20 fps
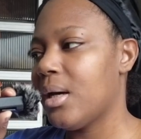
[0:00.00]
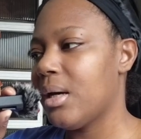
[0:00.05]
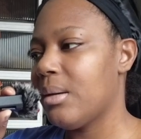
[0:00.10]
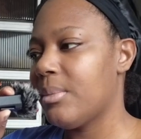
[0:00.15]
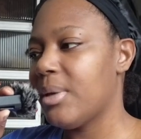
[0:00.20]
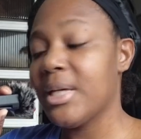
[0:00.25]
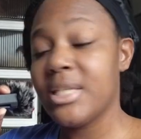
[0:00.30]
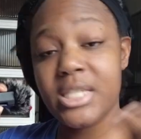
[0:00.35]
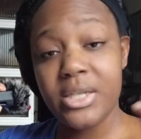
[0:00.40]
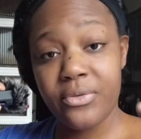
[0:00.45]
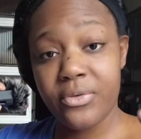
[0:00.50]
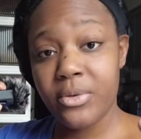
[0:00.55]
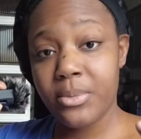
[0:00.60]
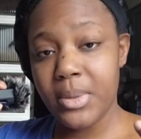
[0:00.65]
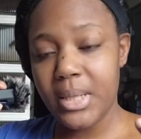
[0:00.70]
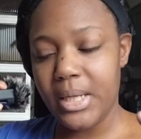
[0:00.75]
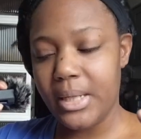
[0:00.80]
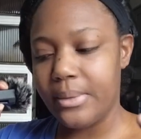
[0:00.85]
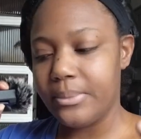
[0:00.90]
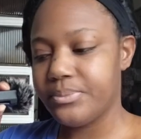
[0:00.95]
except for
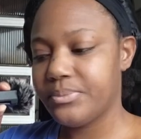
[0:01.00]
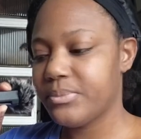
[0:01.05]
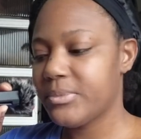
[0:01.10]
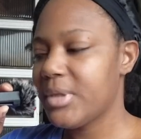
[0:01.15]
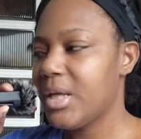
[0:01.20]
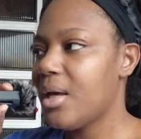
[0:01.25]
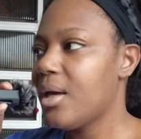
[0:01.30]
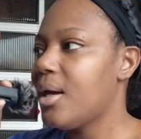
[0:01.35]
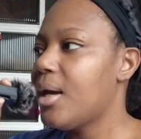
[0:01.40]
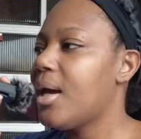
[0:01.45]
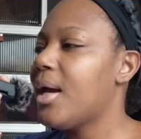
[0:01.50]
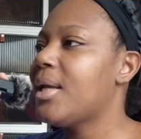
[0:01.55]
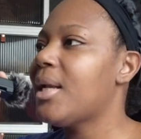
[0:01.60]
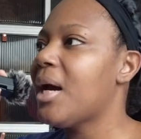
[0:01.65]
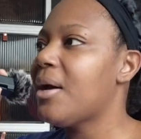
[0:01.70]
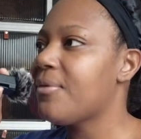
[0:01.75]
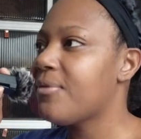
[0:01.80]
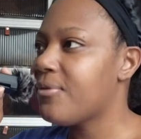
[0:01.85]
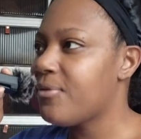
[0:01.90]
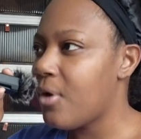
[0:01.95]
me. And
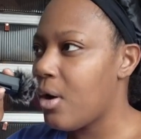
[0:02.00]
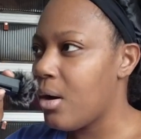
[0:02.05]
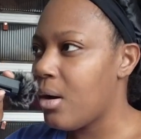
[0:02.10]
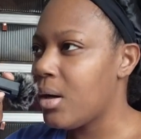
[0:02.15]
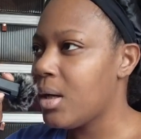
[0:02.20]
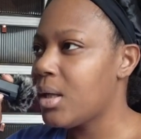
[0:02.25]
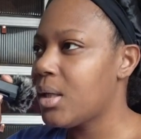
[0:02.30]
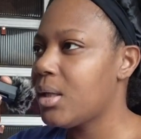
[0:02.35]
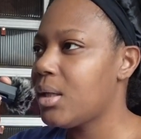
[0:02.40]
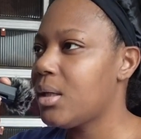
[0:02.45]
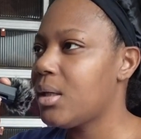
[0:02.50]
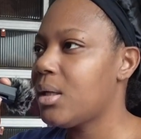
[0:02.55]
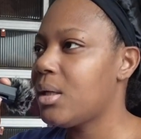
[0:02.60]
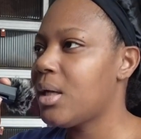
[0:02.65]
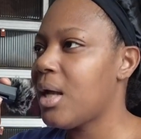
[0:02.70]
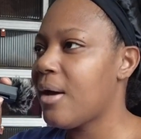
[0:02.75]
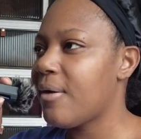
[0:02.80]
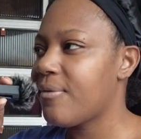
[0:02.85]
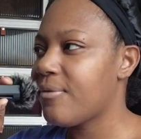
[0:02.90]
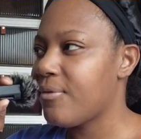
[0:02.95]
I fought,
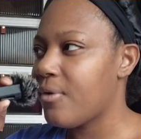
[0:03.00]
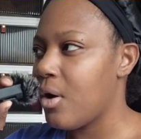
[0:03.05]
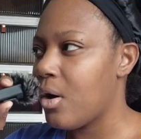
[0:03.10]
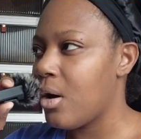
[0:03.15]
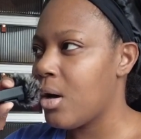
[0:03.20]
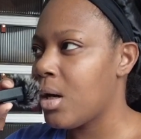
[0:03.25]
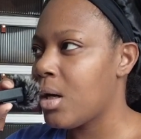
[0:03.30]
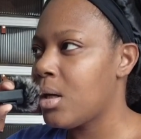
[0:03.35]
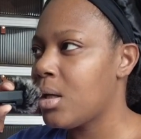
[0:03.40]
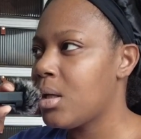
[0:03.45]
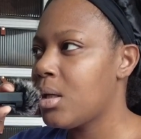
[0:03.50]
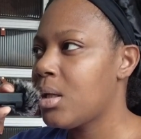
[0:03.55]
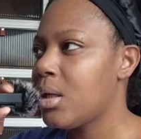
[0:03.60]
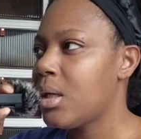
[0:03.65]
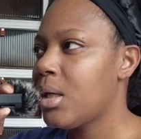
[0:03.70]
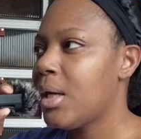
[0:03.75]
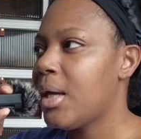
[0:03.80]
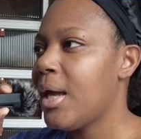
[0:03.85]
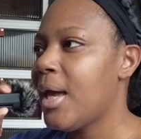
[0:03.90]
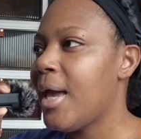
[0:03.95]

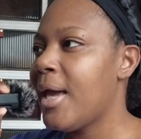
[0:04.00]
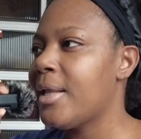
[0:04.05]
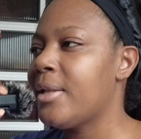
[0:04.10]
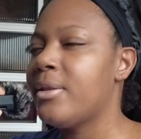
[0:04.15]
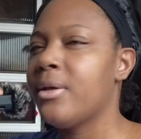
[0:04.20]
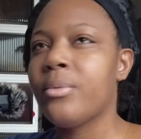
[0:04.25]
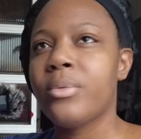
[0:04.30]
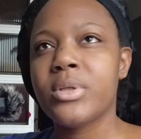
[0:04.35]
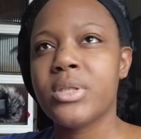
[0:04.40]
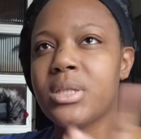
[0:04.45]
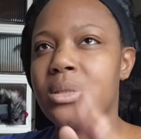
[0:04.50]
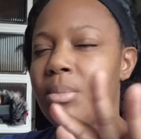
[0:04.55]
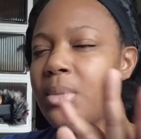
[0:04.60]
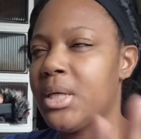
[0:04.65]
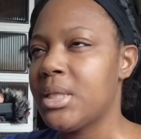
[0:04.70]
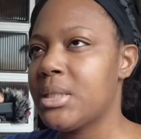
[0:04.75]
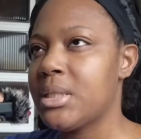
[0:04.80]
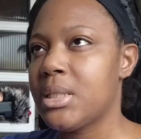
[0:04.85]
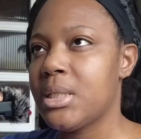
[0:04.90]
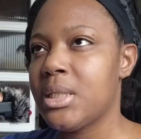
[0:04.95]
and there were some
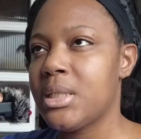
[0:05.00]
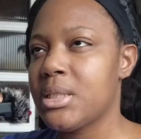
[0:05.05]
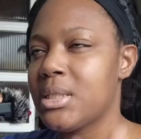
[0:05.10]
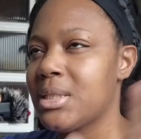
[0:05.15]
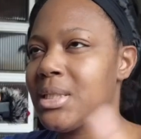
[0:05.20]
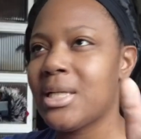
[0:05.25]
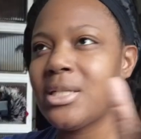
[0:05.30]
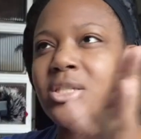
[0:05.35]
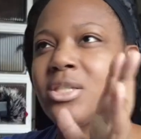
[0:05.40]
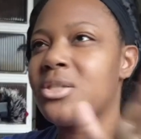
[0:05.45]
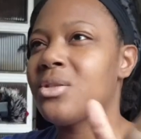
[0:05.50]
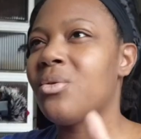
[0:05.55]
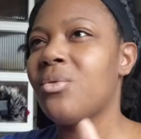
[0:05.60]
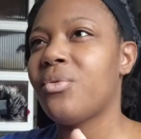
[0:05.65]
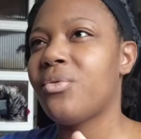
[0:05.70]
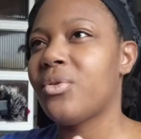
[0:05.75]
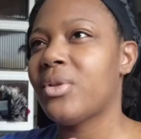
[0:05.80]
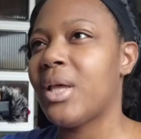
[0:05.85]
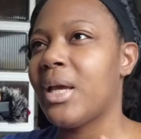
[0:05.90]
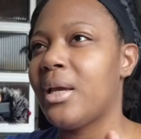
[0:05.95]
incidences. I just don't
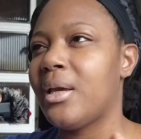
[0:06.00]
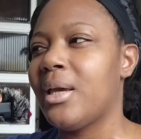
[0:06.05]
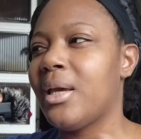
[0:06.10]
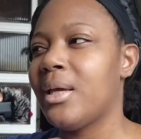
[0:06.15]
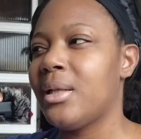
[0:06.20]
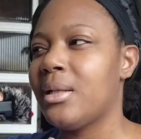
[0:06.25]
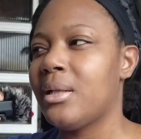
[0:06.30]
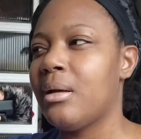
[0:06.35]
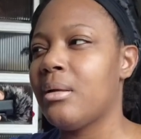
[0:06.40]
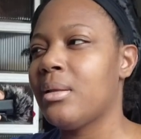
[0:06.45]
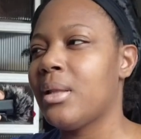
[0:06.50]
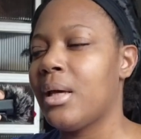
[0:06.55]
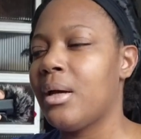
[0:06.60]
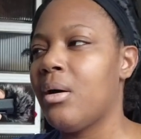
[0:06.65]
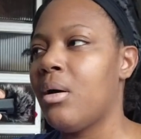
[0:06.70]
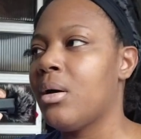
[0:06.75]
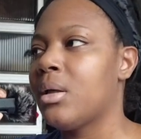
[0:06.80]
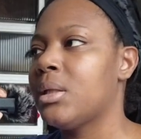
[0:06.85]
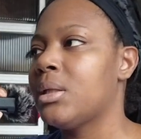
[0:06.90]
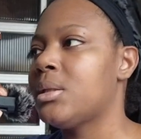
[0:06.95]
feel like getting like
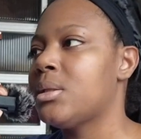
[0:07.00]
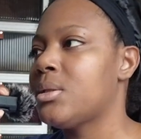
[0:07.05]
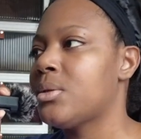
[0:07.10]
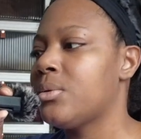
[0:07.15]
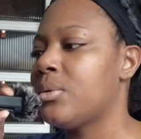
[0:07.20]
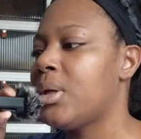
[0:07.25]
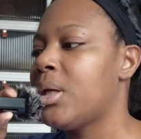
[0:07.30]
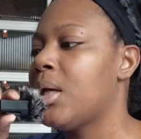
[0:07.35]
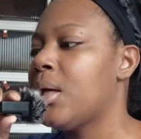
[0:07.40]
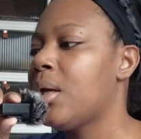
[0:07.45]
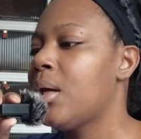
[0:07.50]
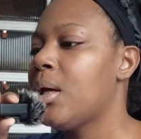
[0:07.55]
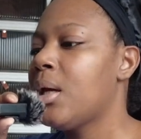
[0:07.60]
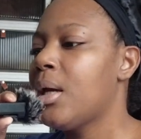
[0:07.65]
all into it.